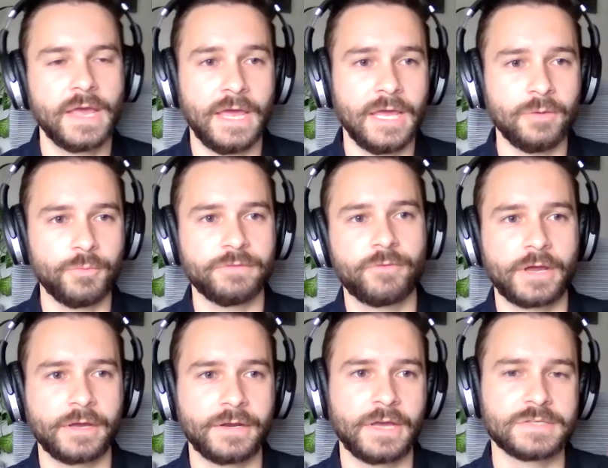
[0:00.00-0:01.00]
hey, we've
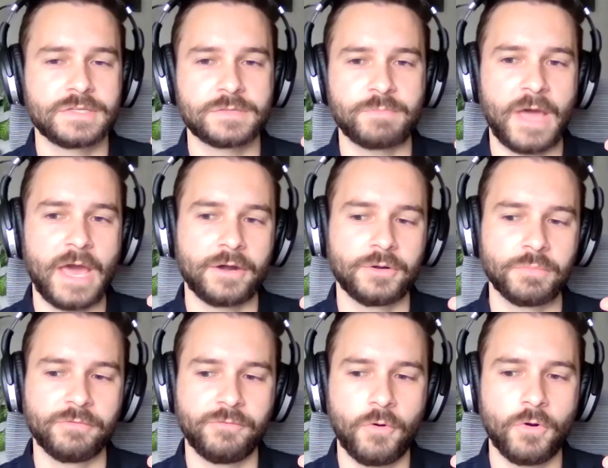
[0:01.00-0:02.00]
recognized this pattern
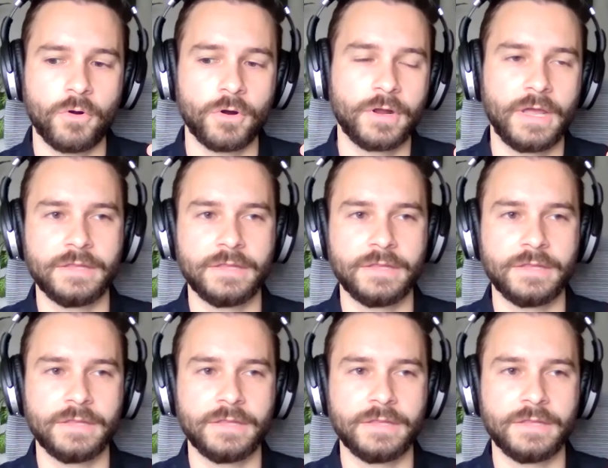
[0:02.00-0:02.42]
before,